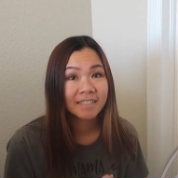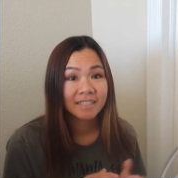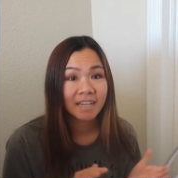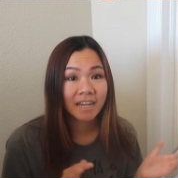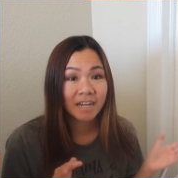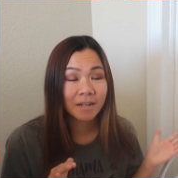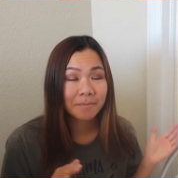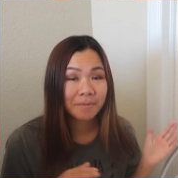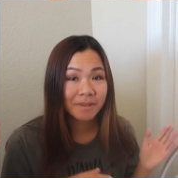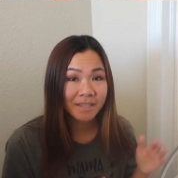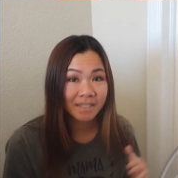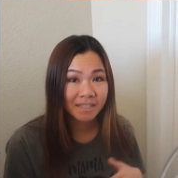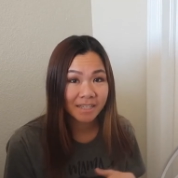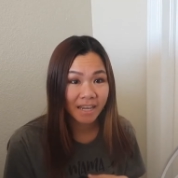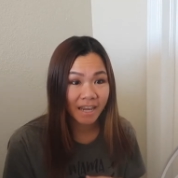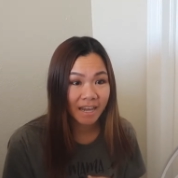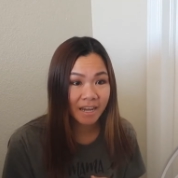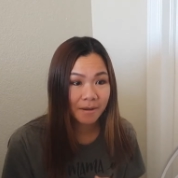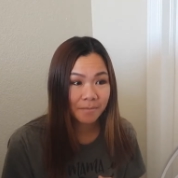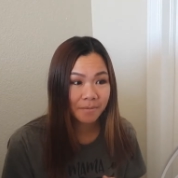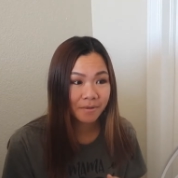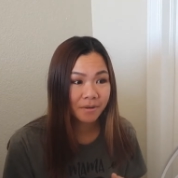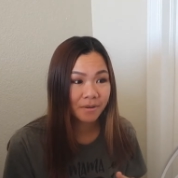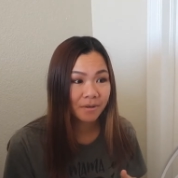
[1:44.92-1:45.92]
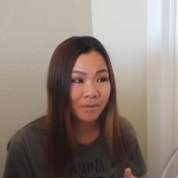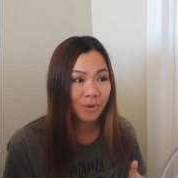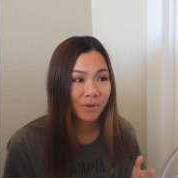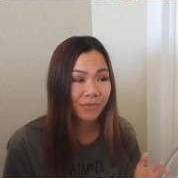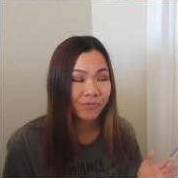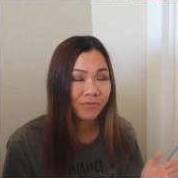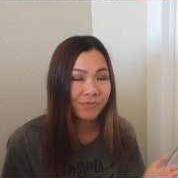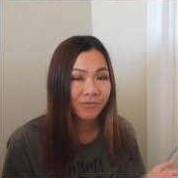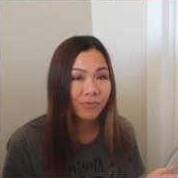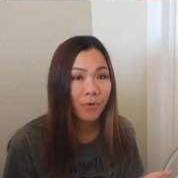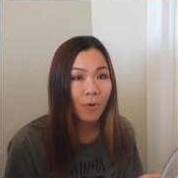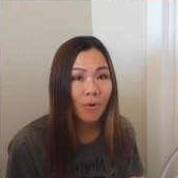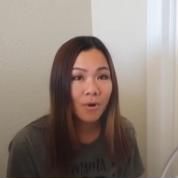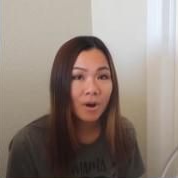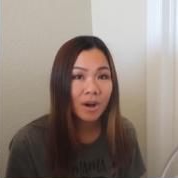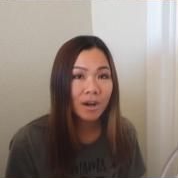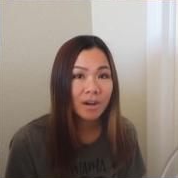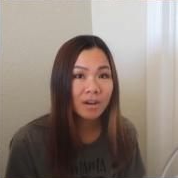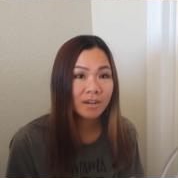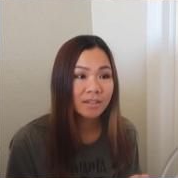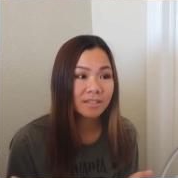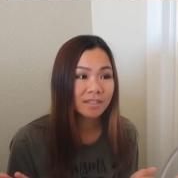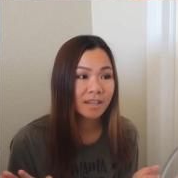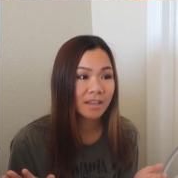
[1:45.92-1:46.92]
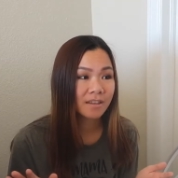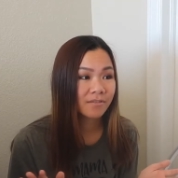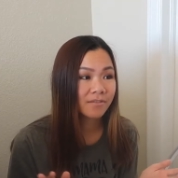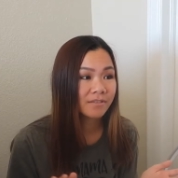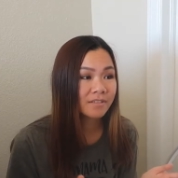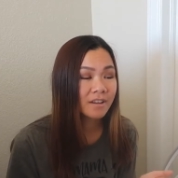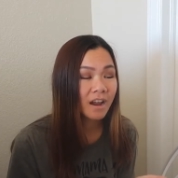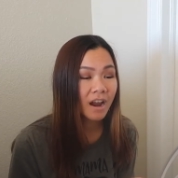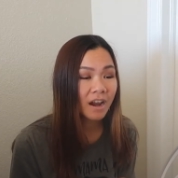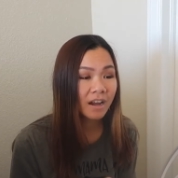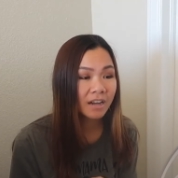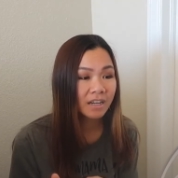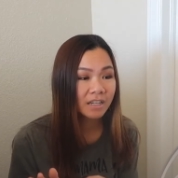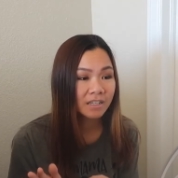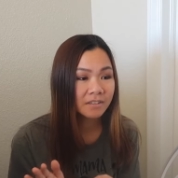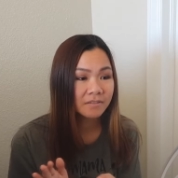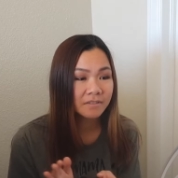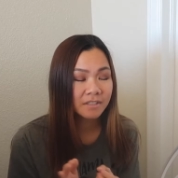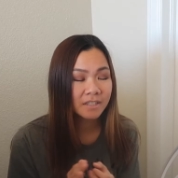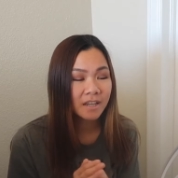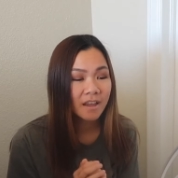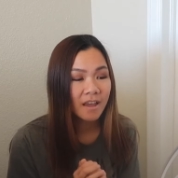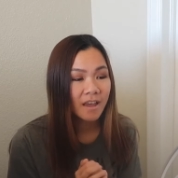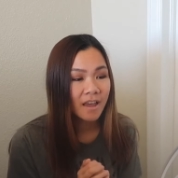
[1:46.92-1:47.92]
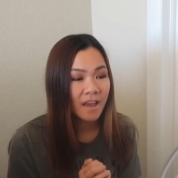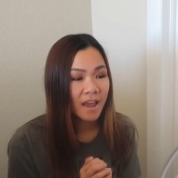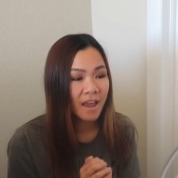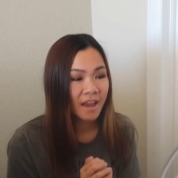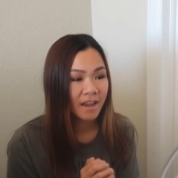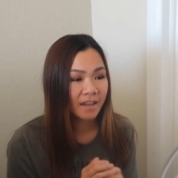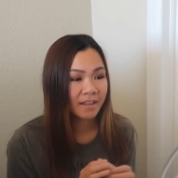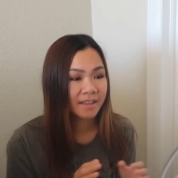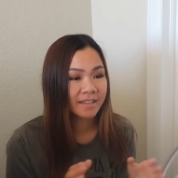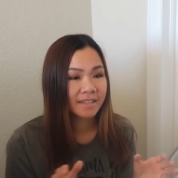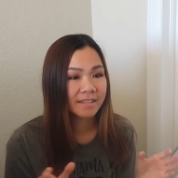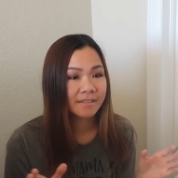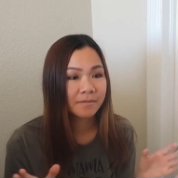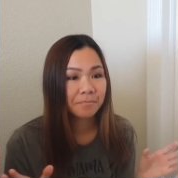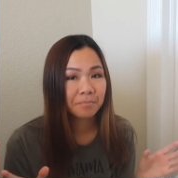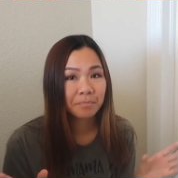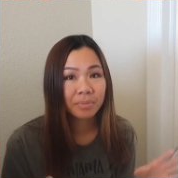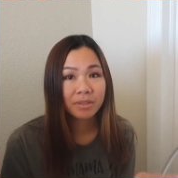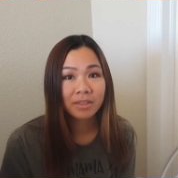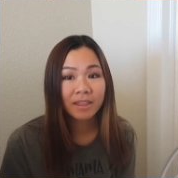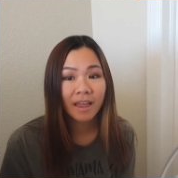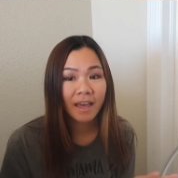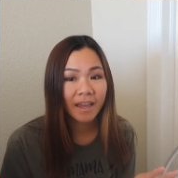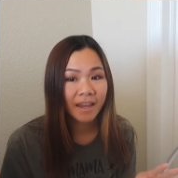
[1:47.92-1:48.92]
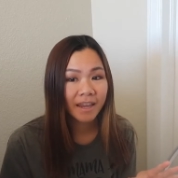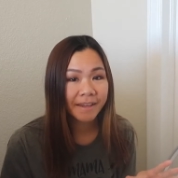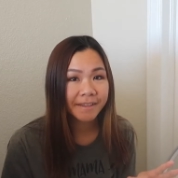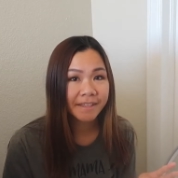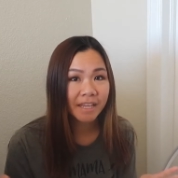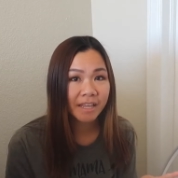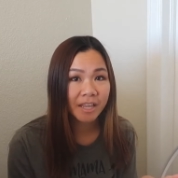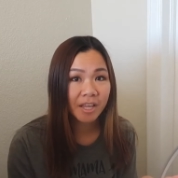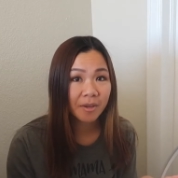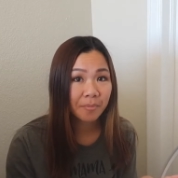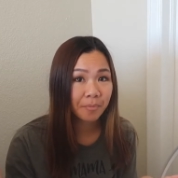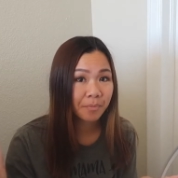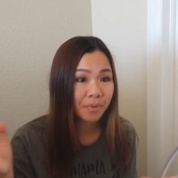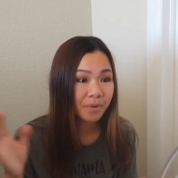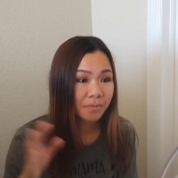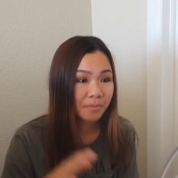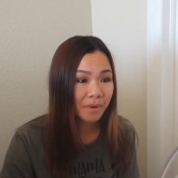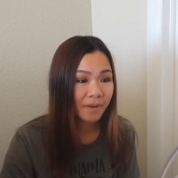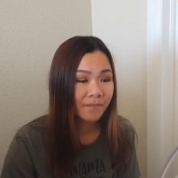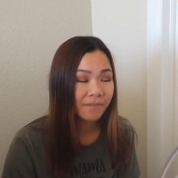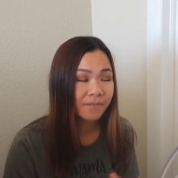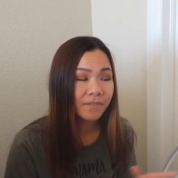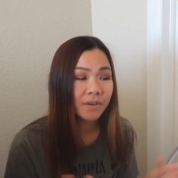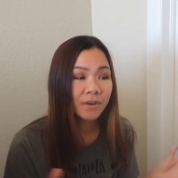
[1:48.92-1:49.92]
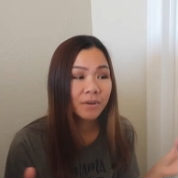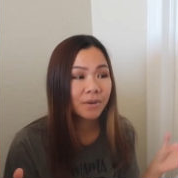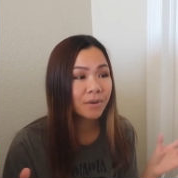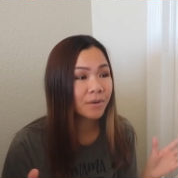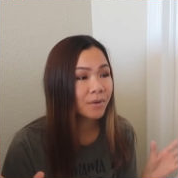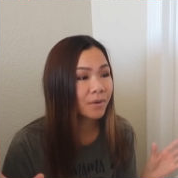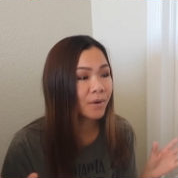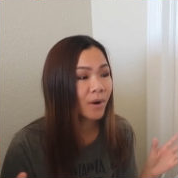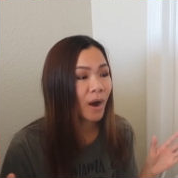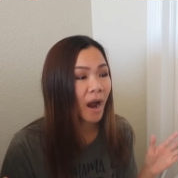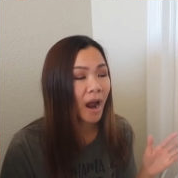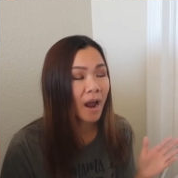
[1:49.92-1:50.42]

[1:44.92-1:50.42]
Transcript: set up the table with forks and knives and the plate, and I put my food.